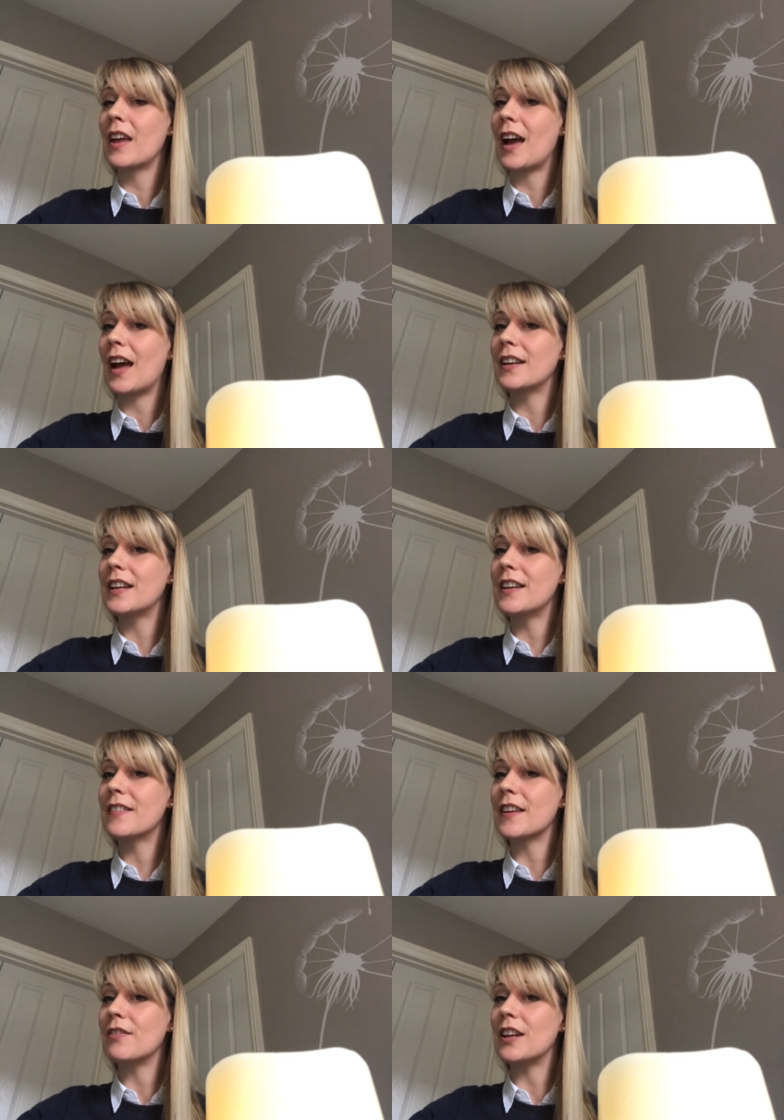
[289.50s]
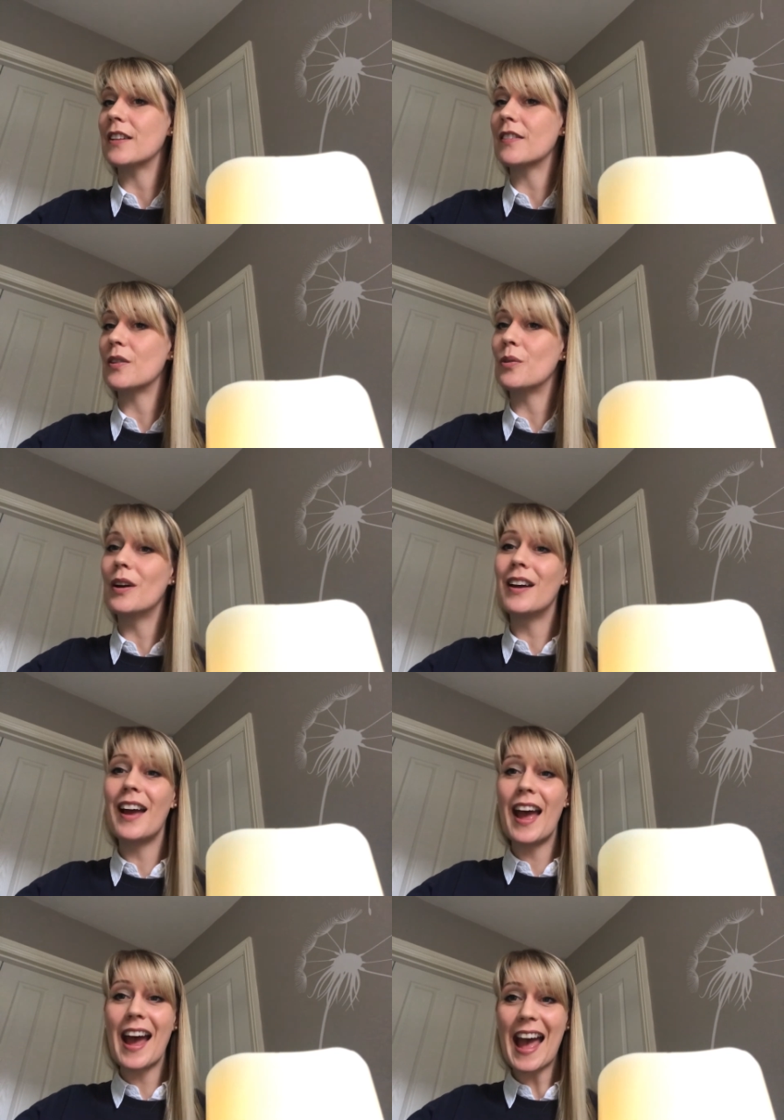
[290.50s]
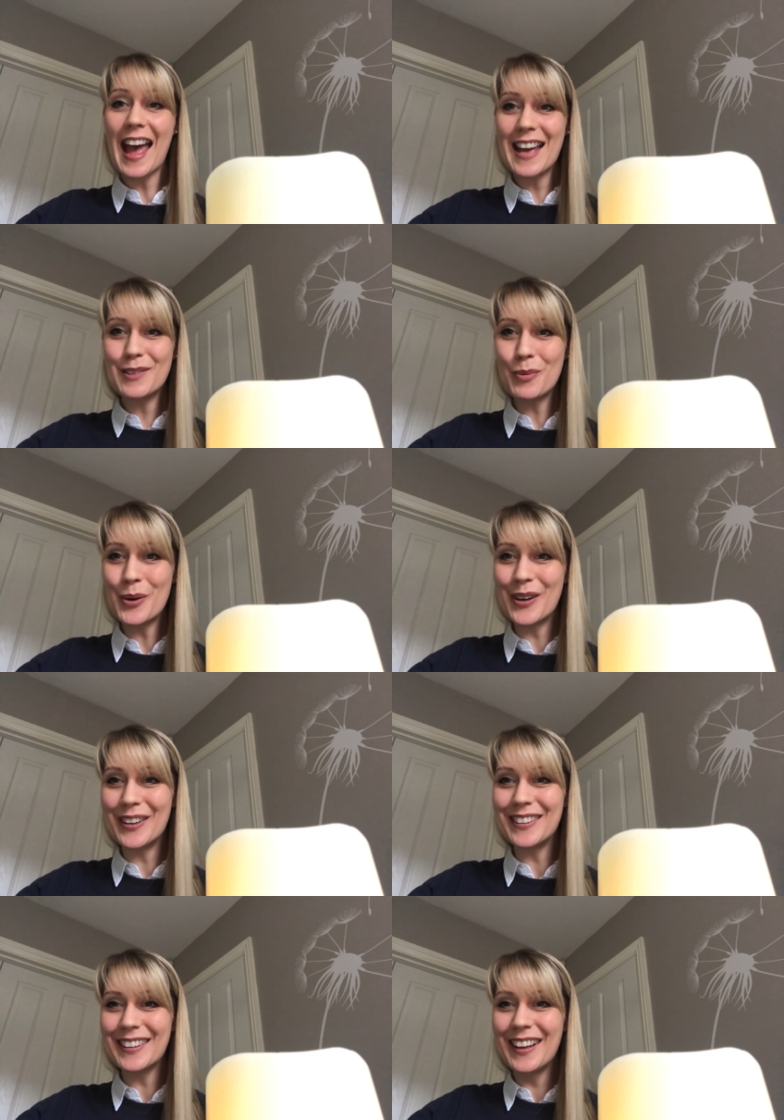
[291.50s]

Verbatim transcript: and he's given it to Edward.